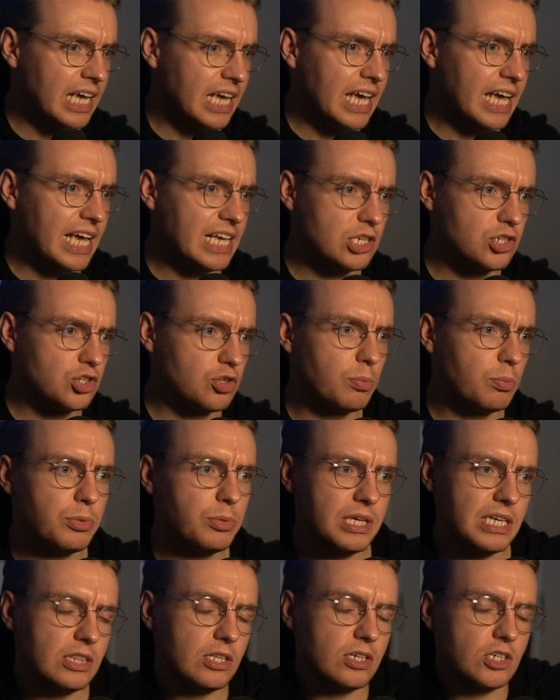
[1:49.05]
is
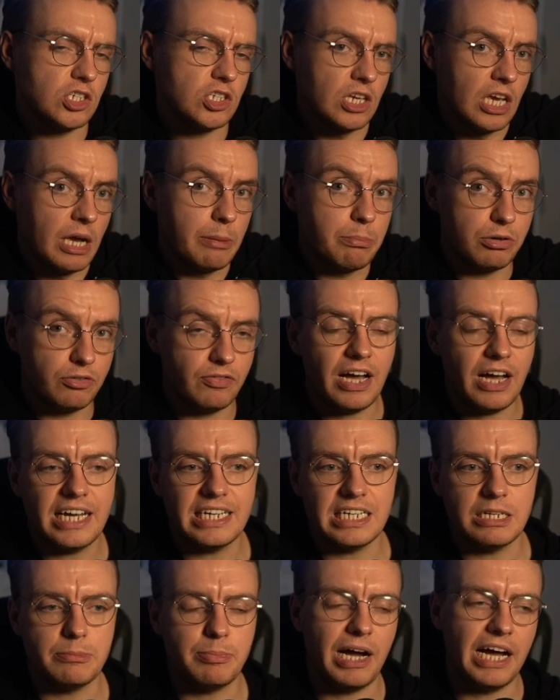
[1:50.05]
something that's
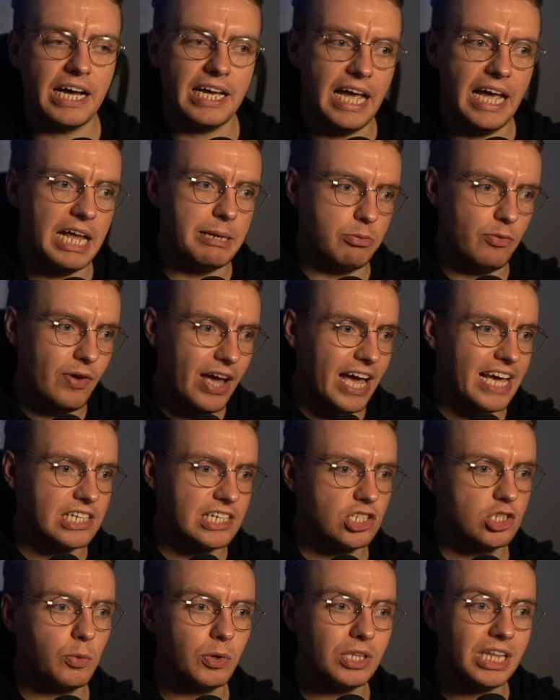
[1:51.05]
provided by AWS
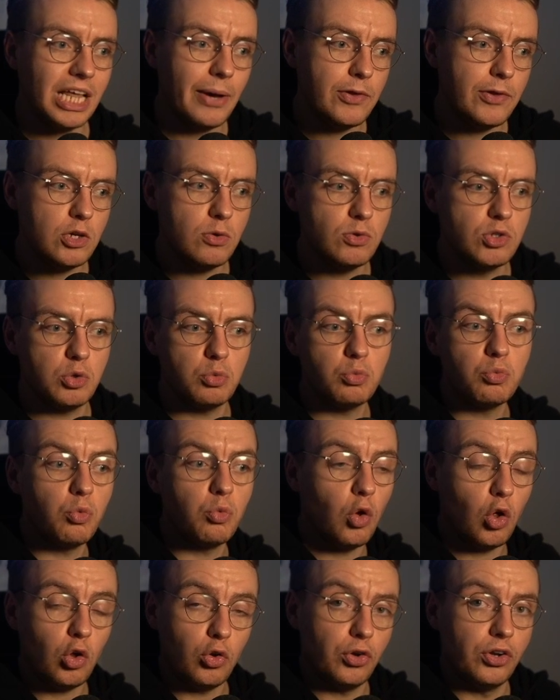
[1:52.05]
to allow you to
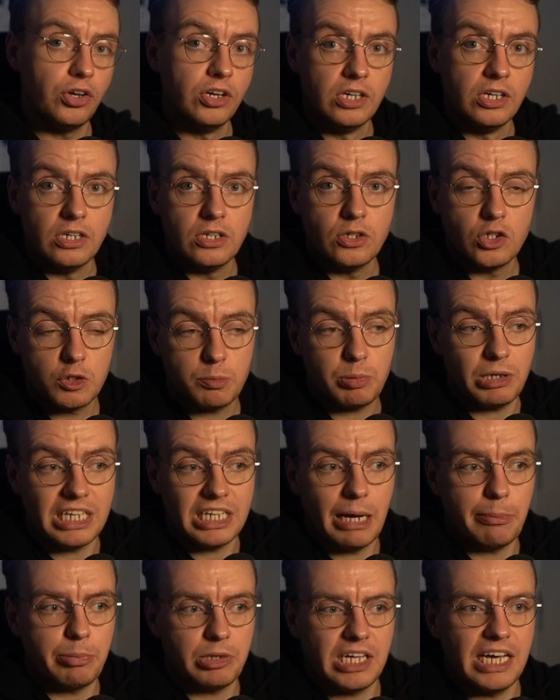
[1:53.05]
run Spring
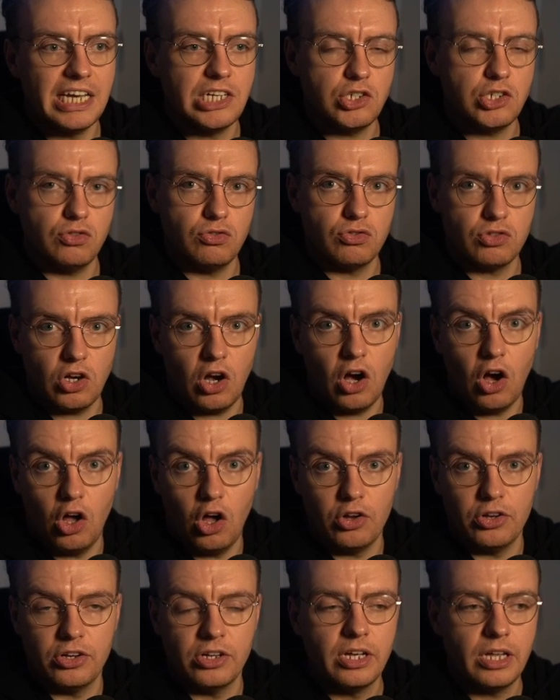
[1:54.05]
applications
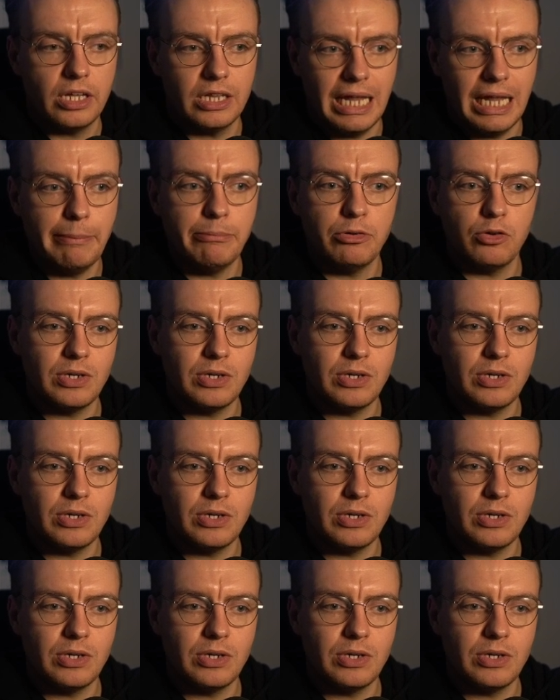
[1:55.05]
on Lambda.